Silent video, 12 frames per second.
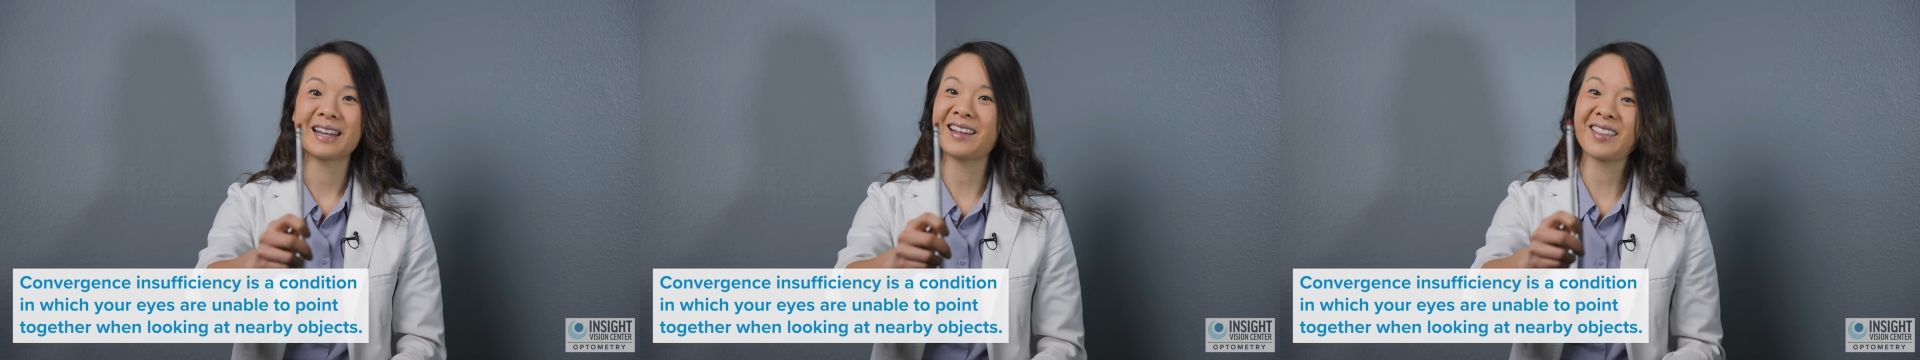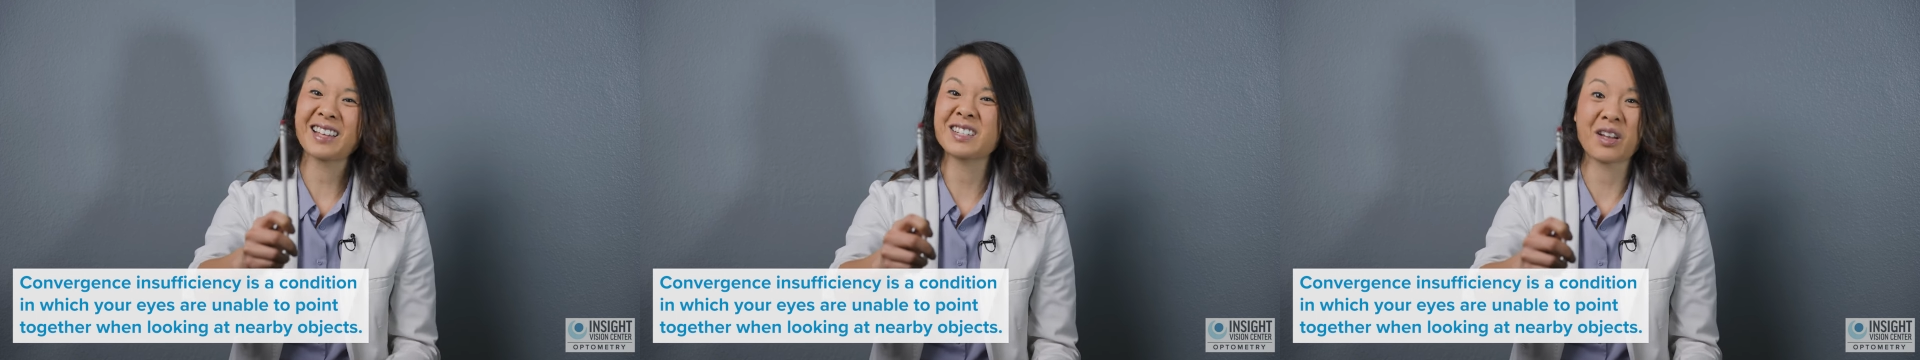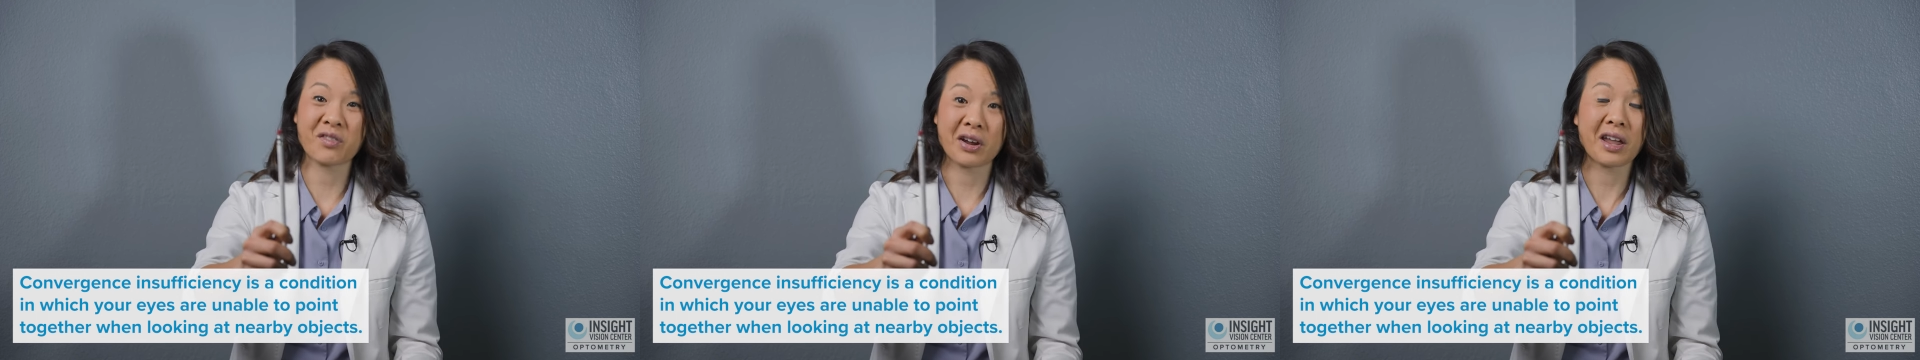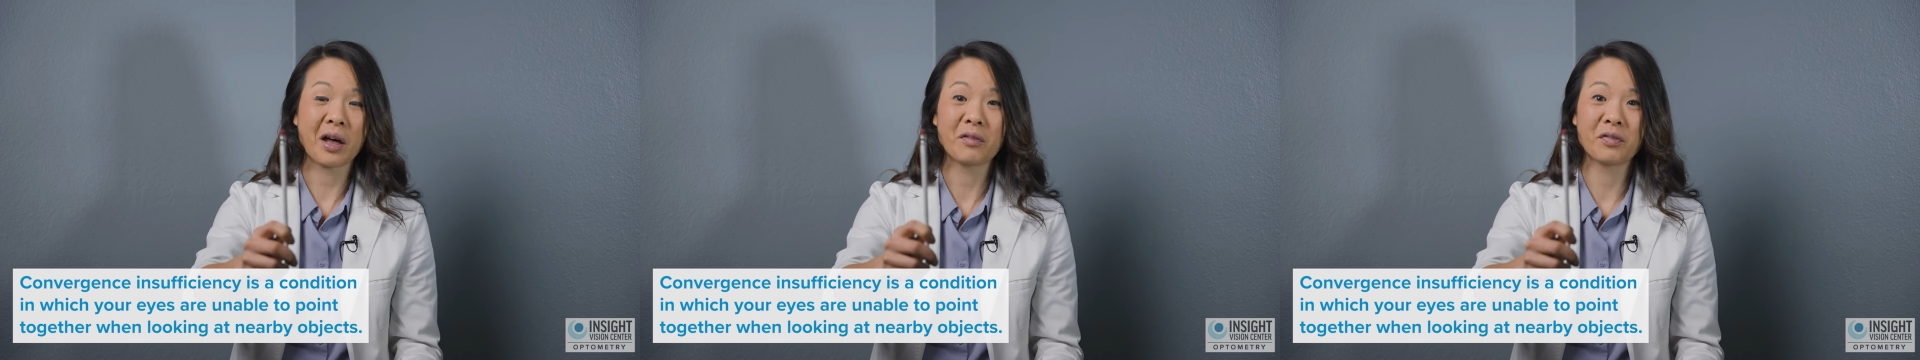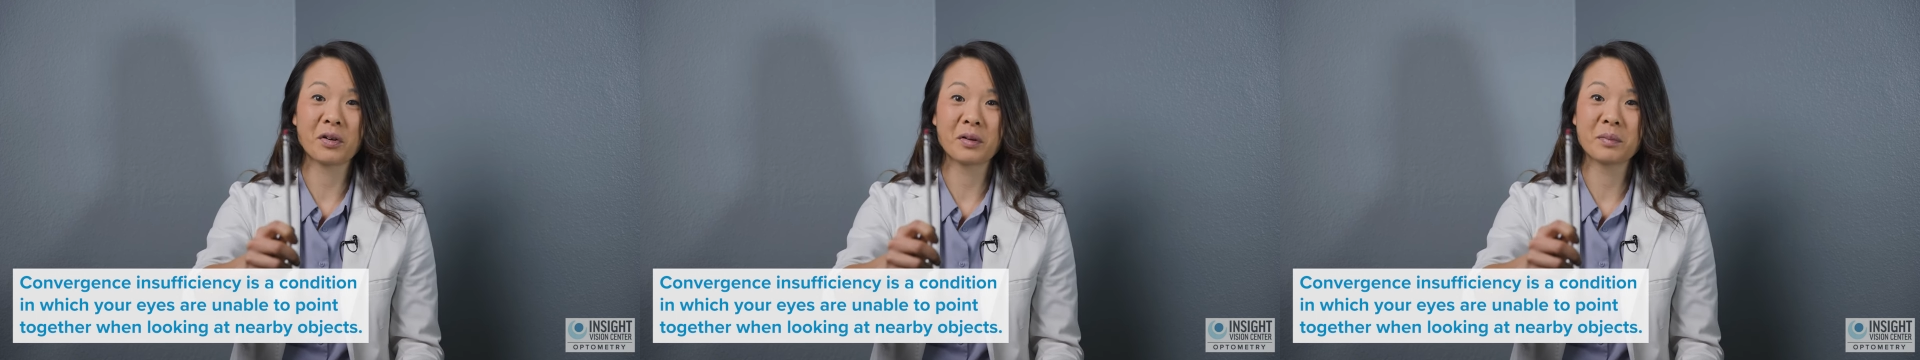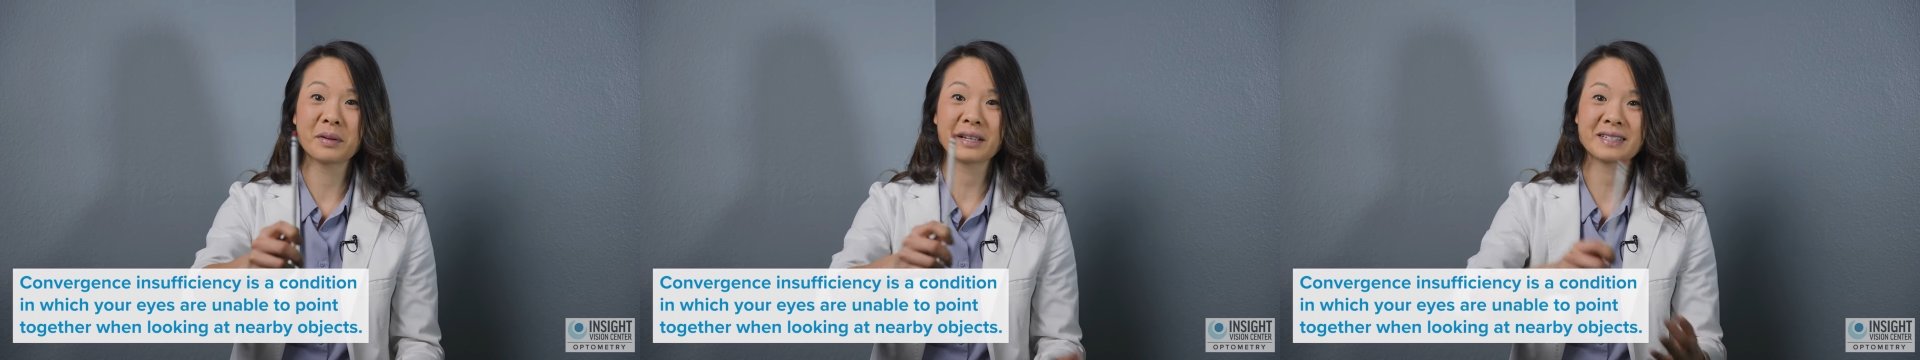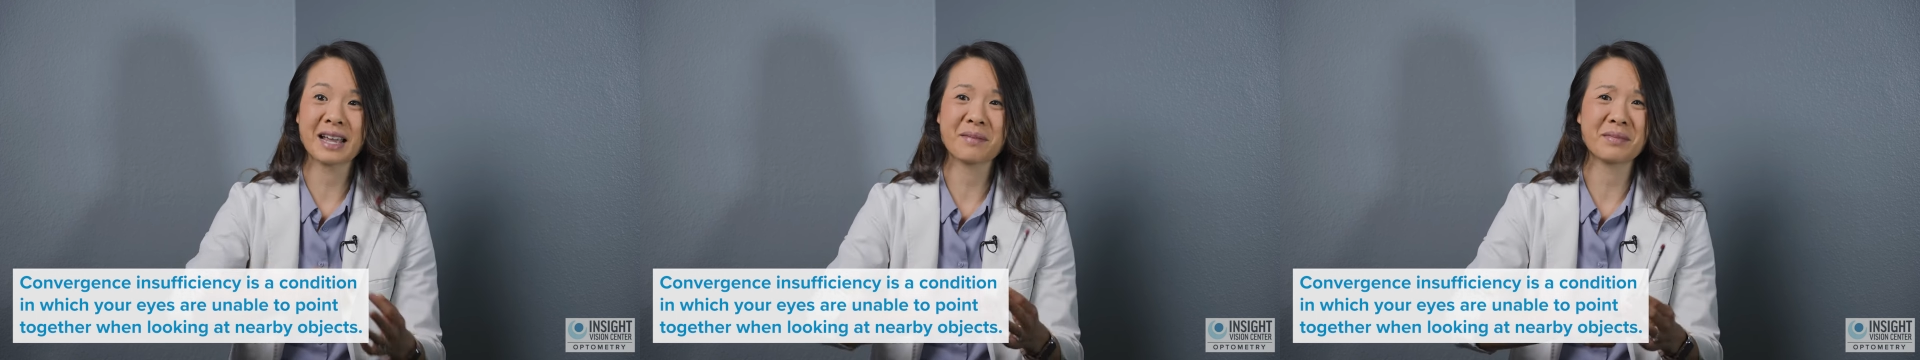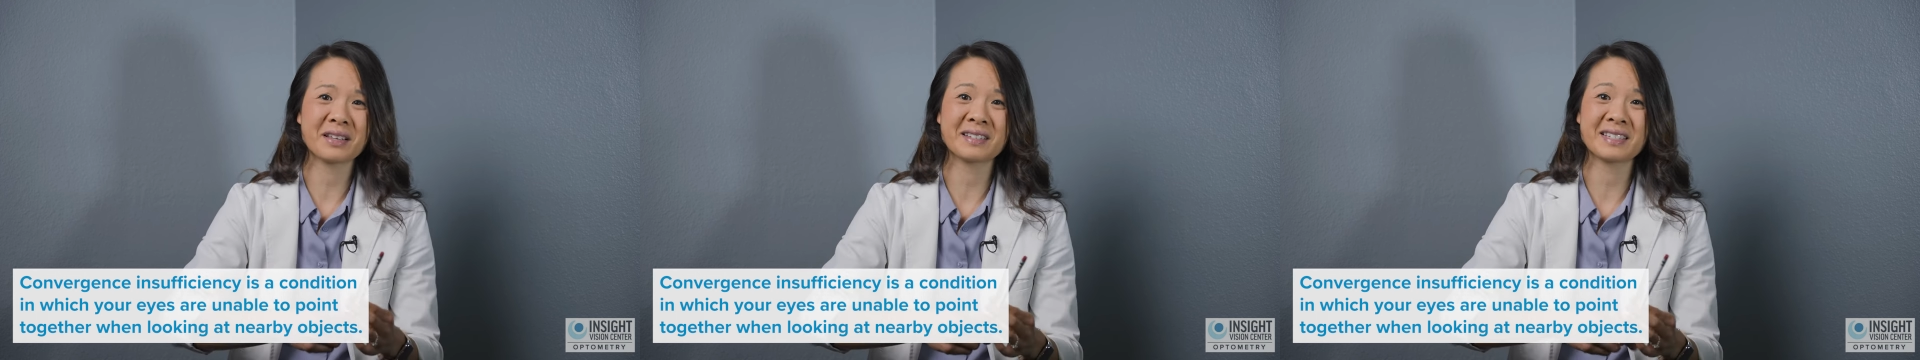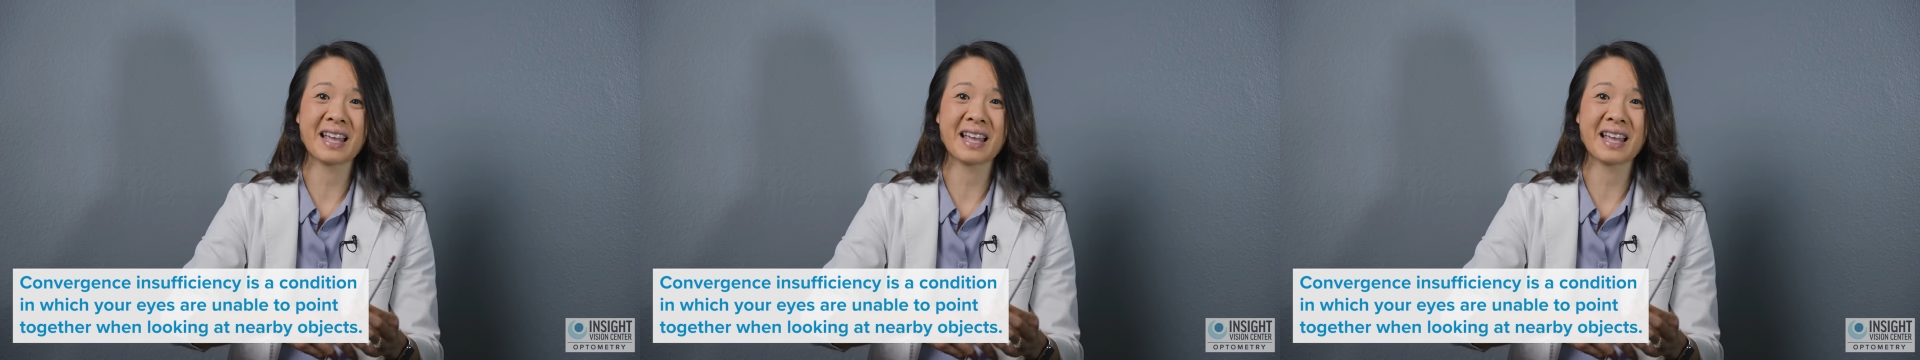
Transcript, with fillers: Now that's not very helpful because that means